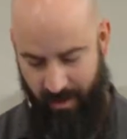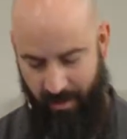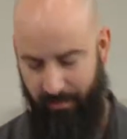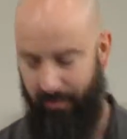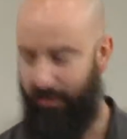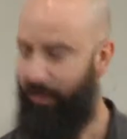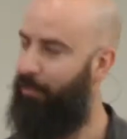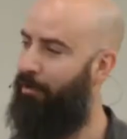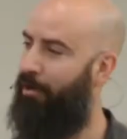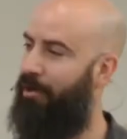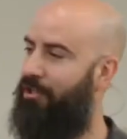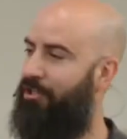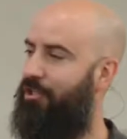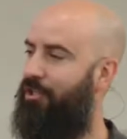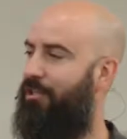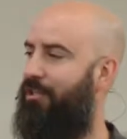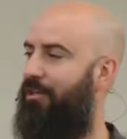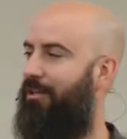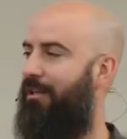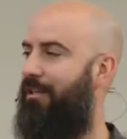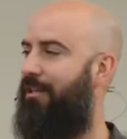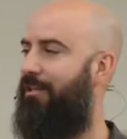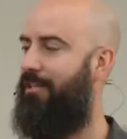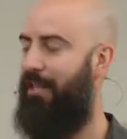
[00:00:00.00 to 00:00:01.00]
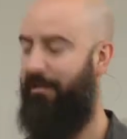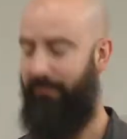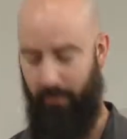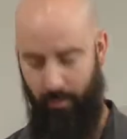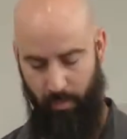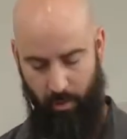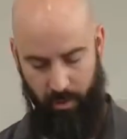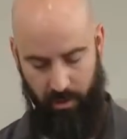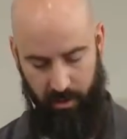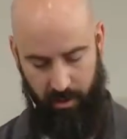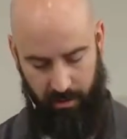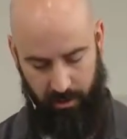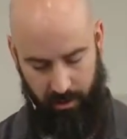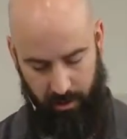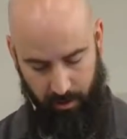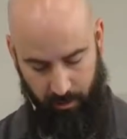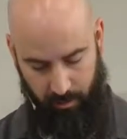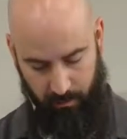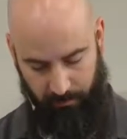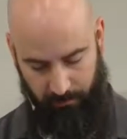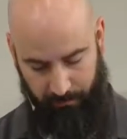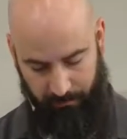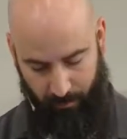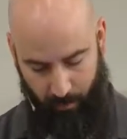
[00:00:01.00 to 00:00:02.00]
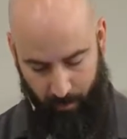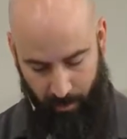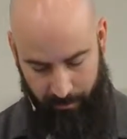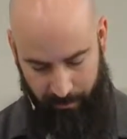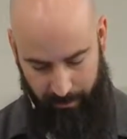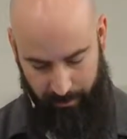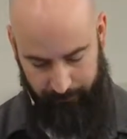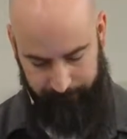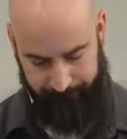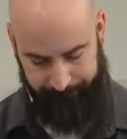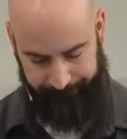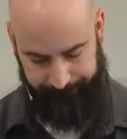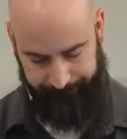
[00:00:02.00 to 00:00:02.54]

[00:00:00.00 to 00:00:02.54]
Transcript: The crunch is even more acute for women.